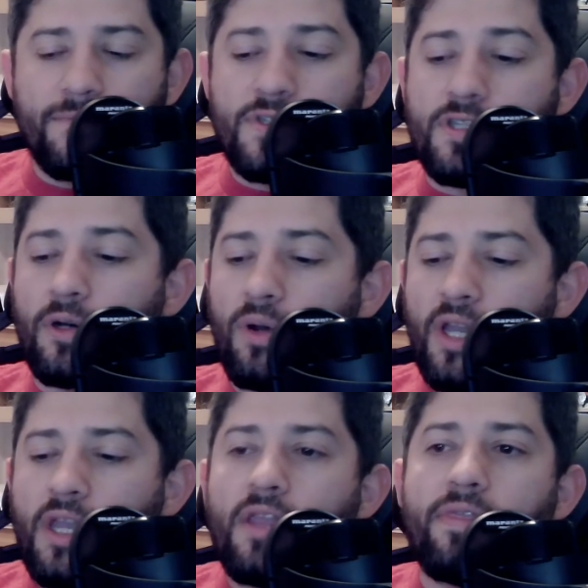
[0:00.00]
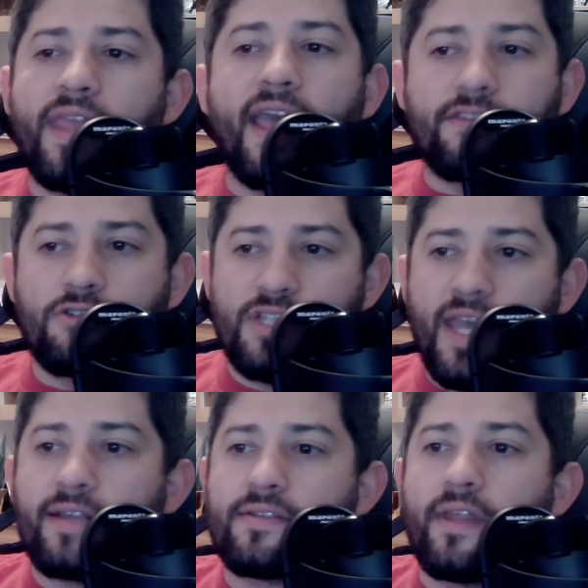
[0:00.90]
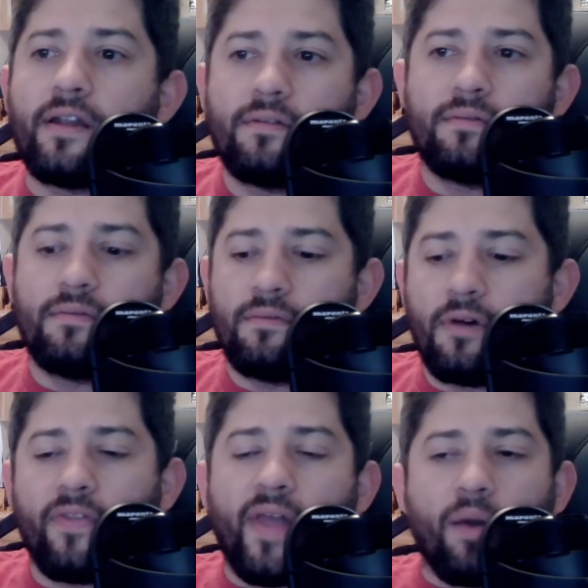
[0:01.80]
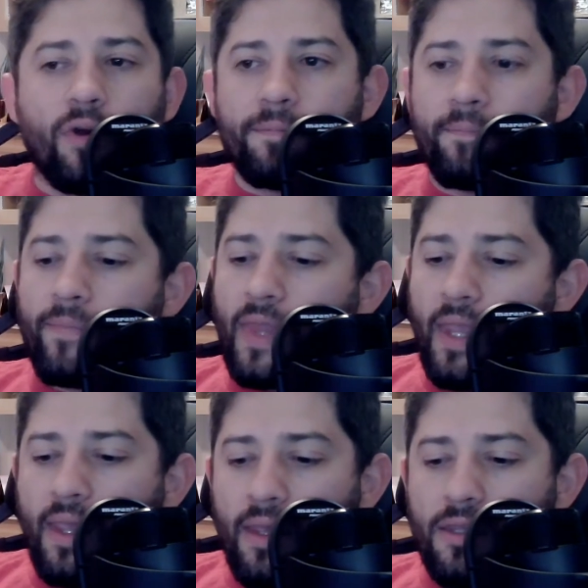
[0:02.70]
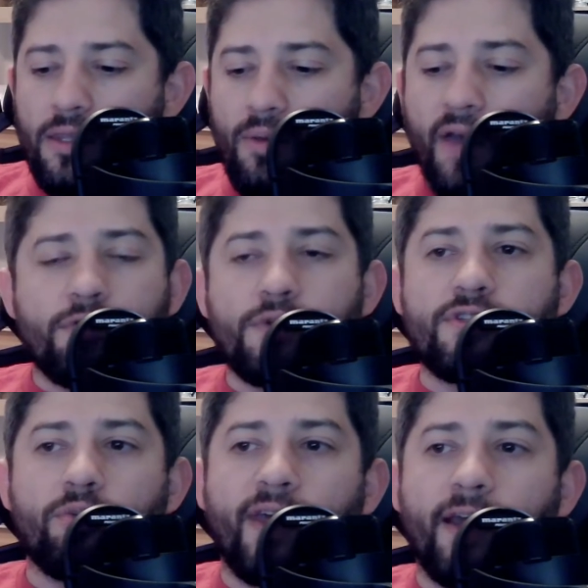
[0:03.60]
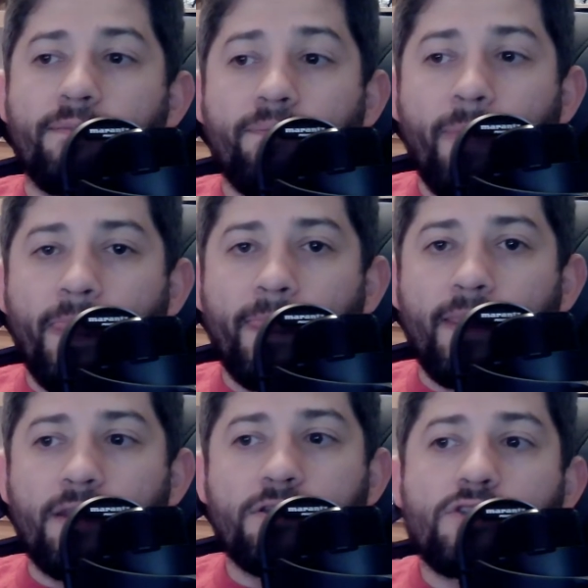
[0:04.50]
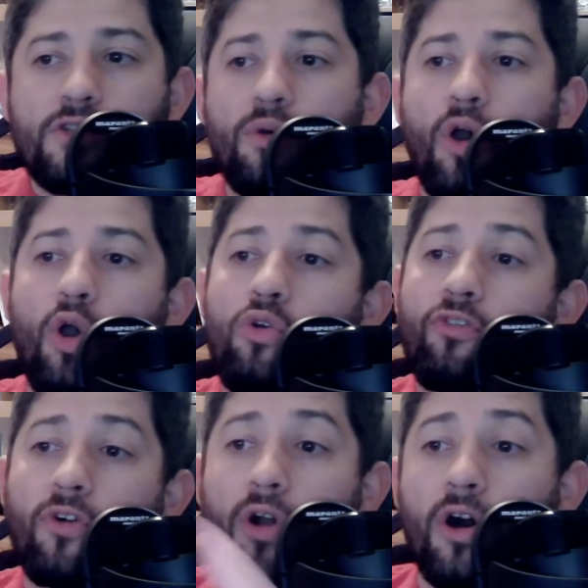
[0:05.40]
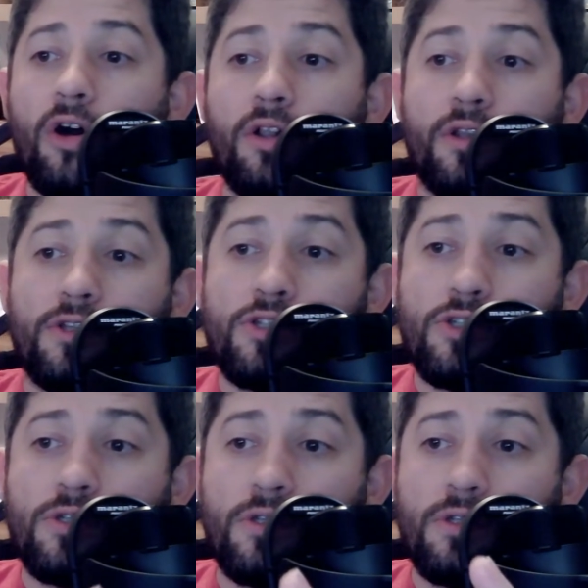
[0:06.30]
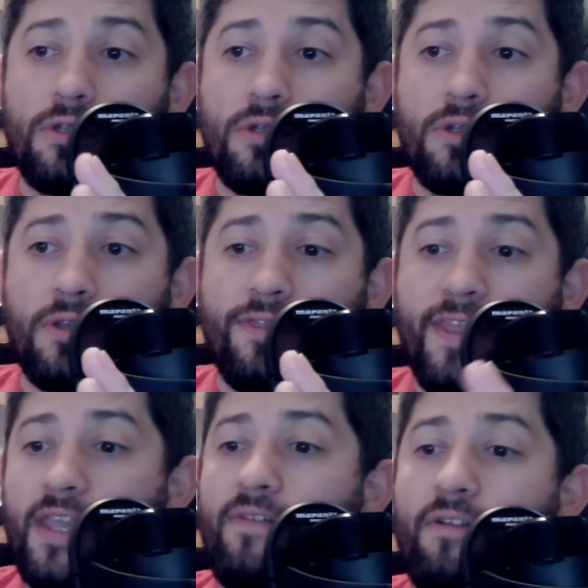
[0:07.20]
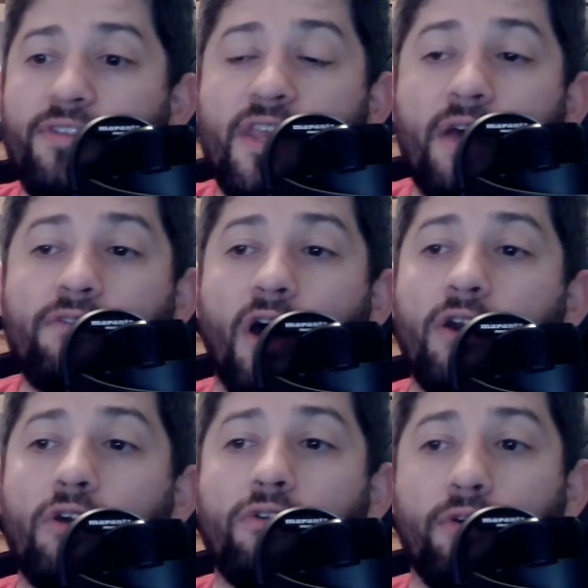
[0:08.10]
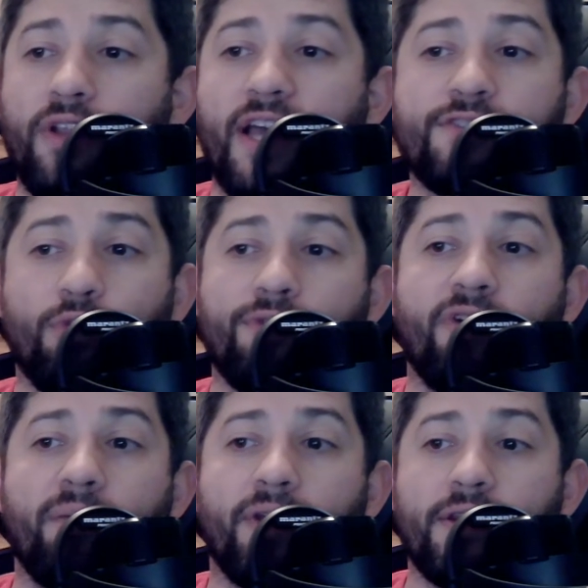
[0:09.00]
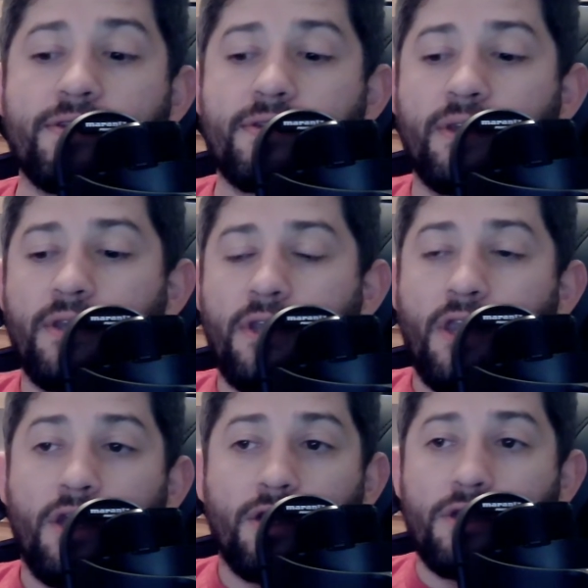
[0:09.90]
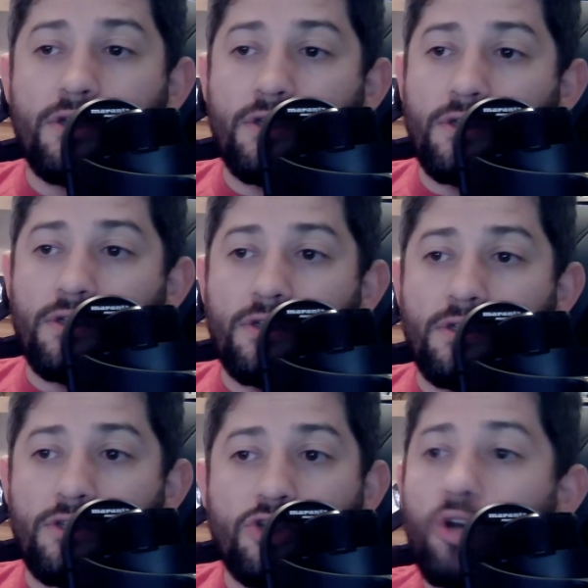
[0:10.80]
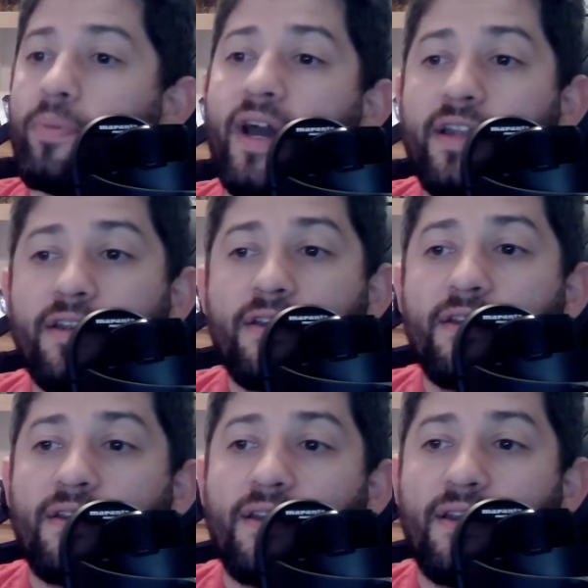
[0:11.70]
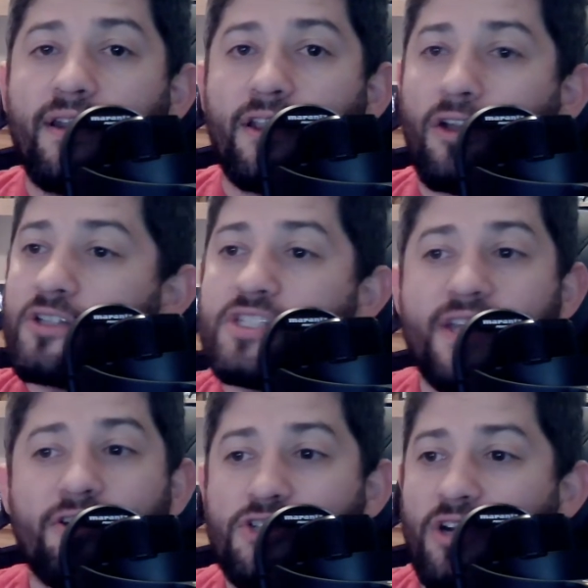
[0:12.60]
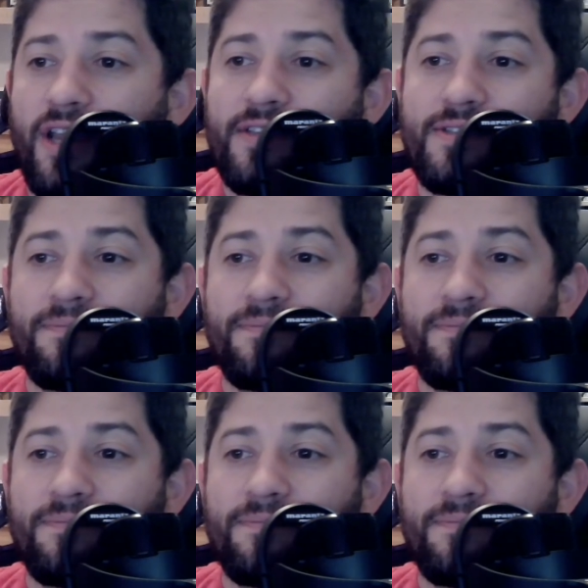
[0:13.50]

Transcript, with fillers: So the answer is yes. Then on that one, you have to assume that. So overall, think of everything I've gone over over the last forty-five minutes. Joe Biden launches airstrikes.